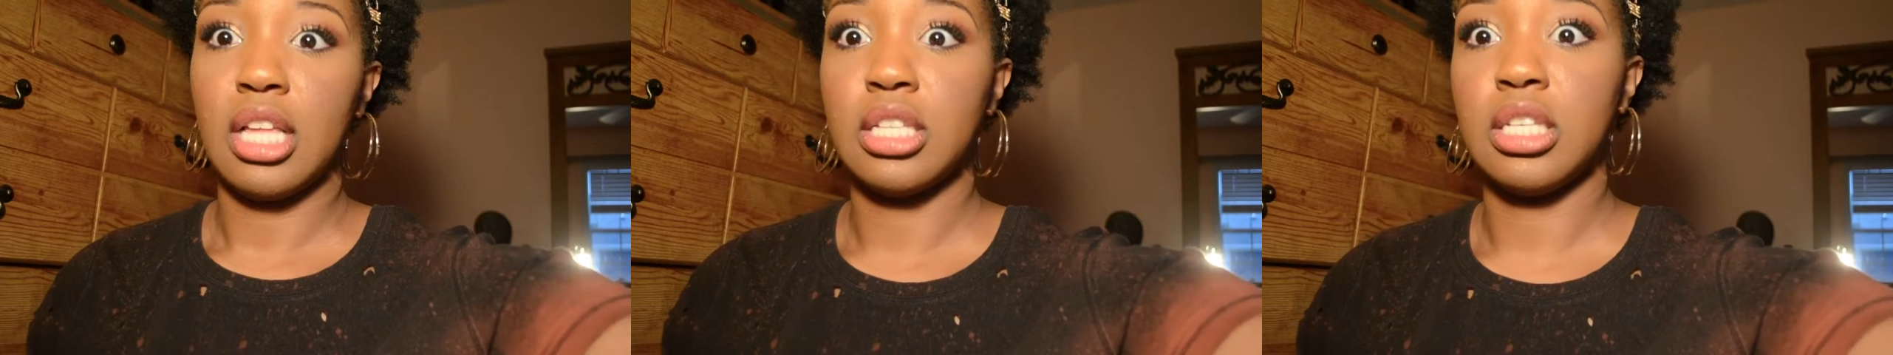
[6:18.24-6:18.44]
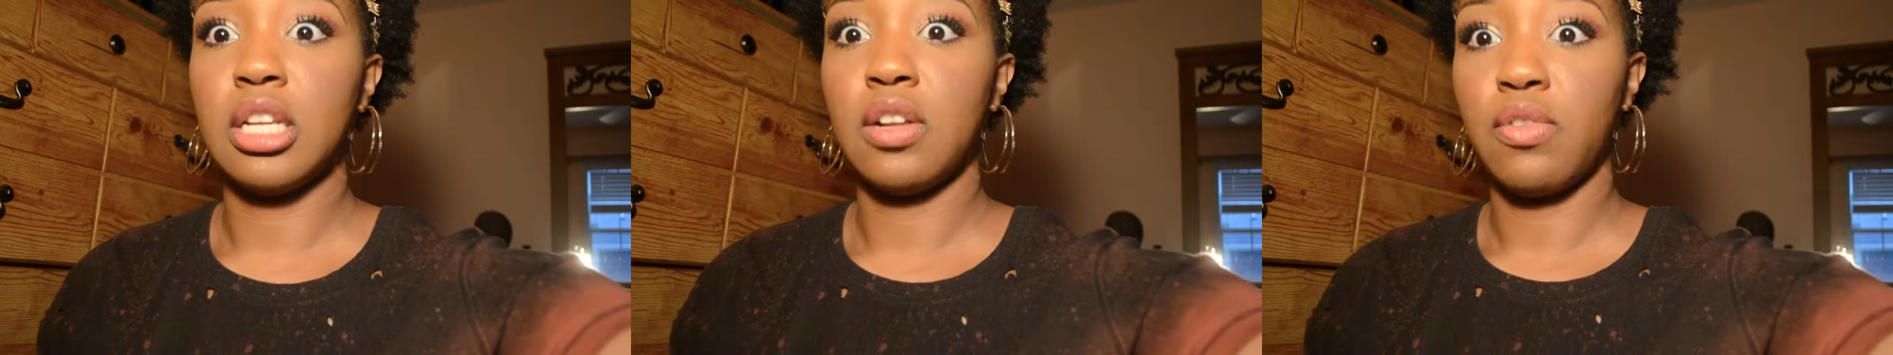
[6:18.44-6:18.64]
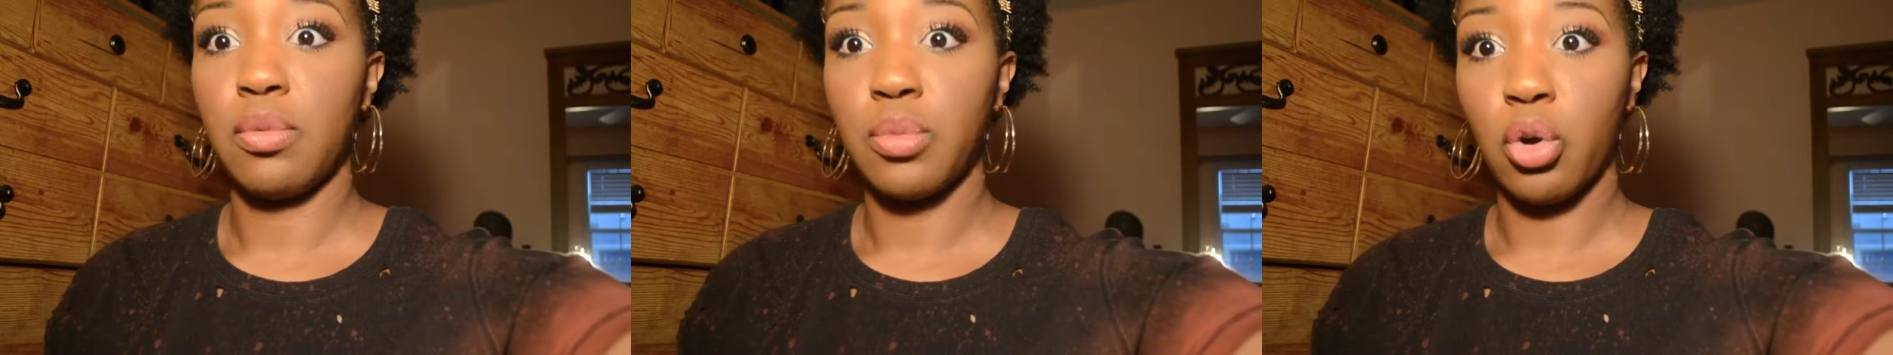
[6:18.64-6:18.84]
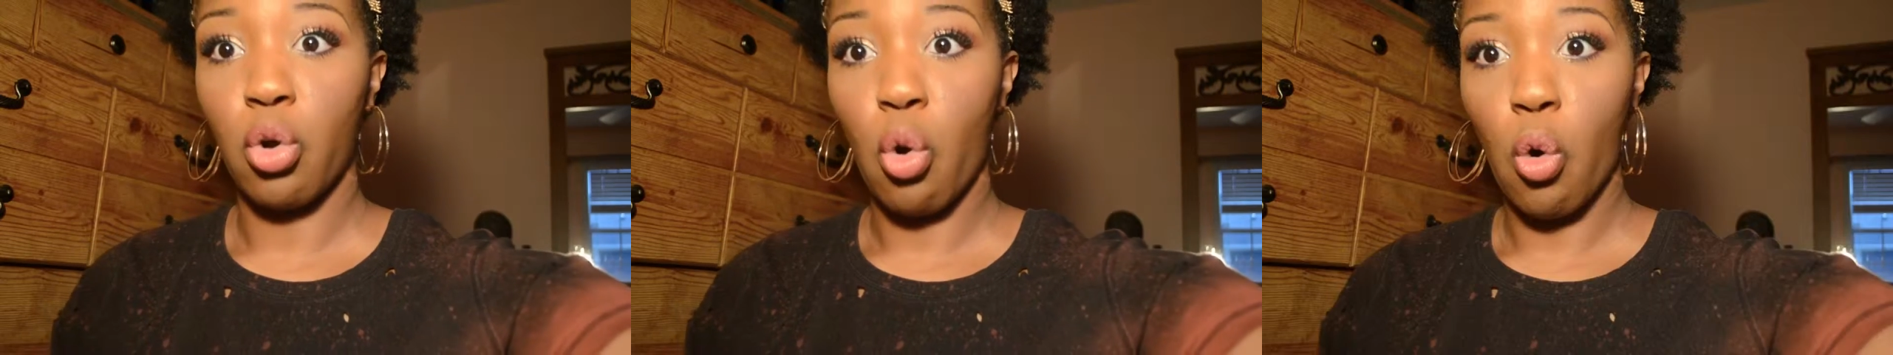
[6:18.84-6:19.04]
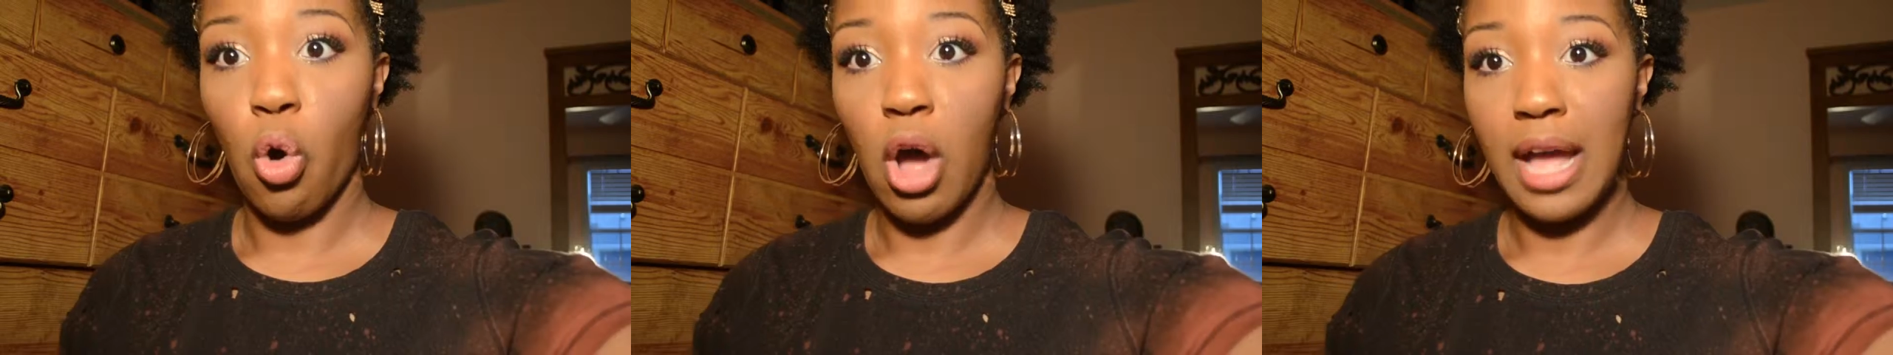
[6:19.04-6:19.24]
sent from the
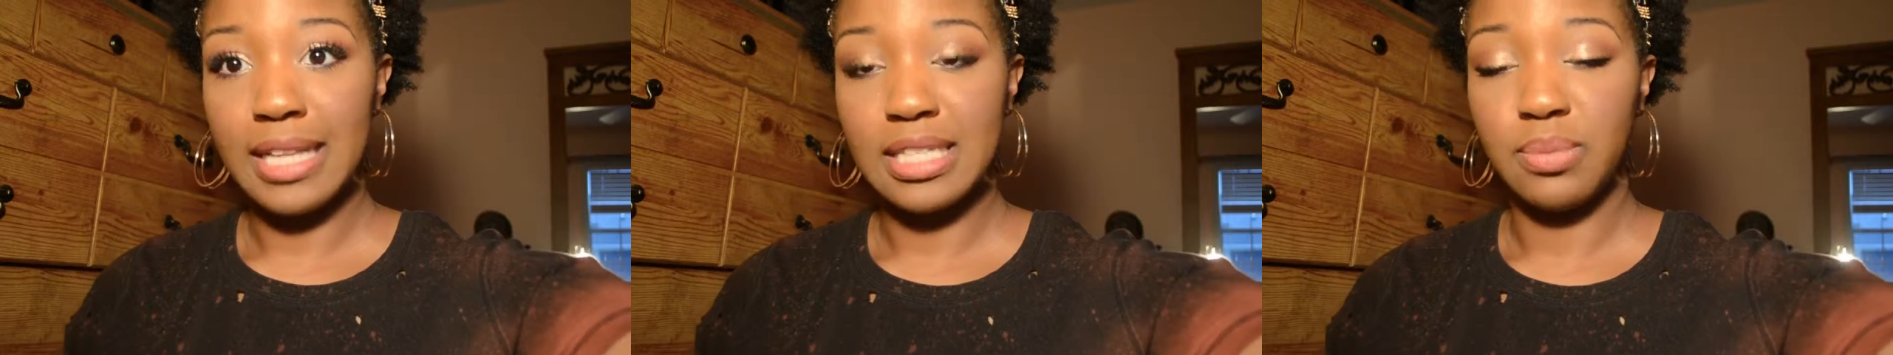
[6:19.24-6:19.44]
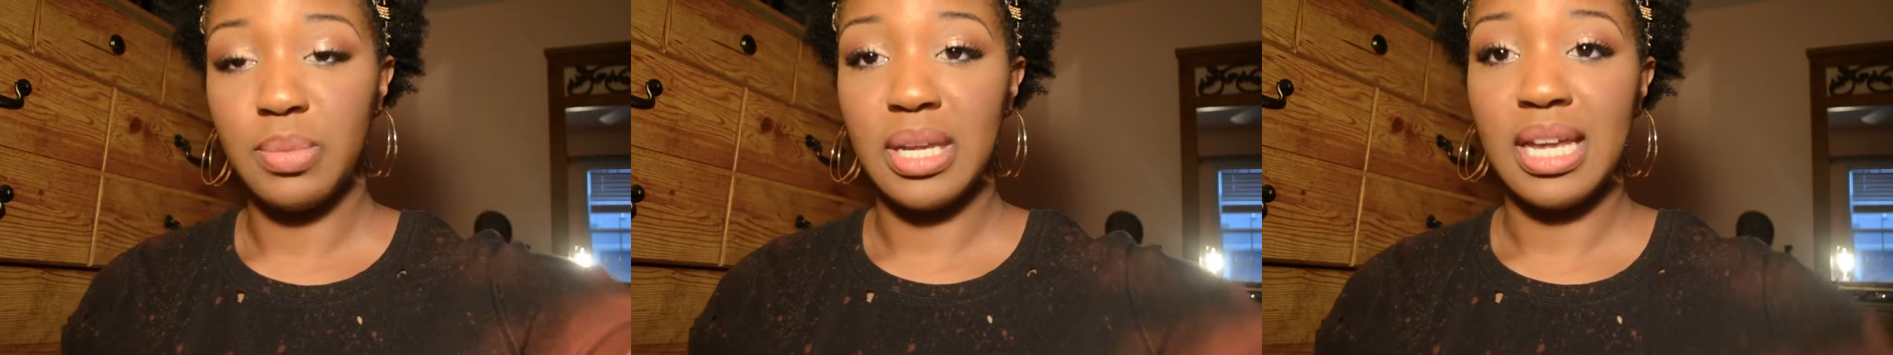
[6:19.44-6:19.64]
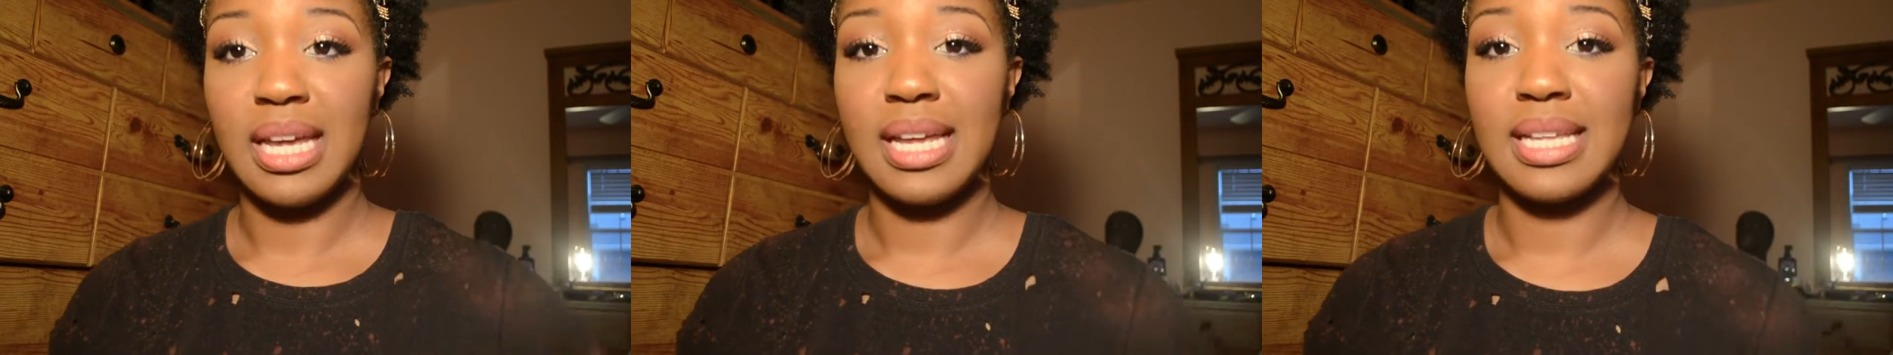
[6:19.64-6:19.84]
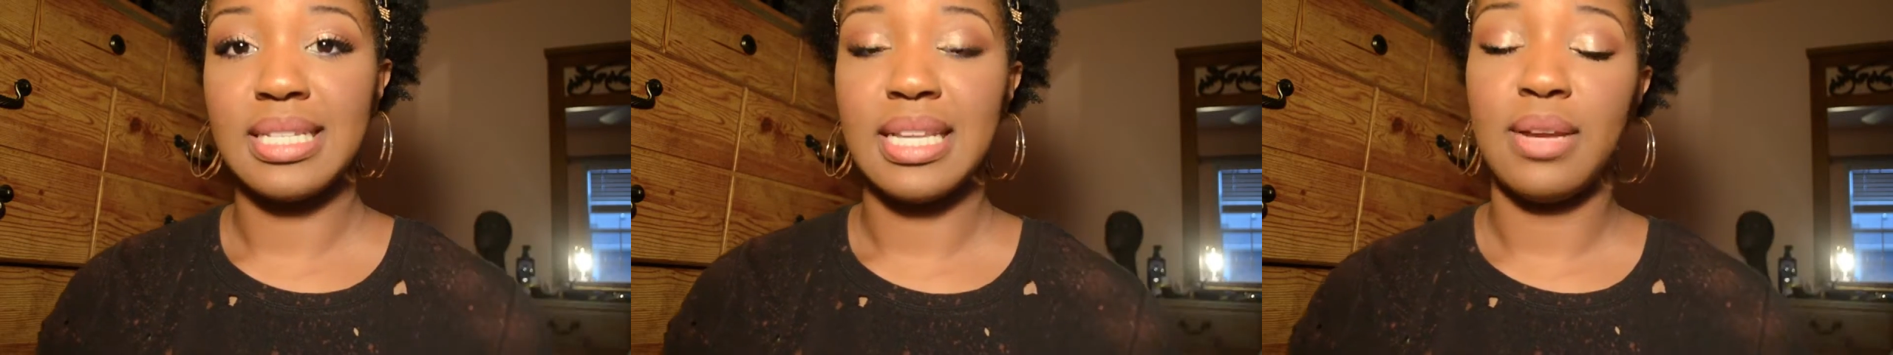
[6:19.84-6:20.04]
gods, because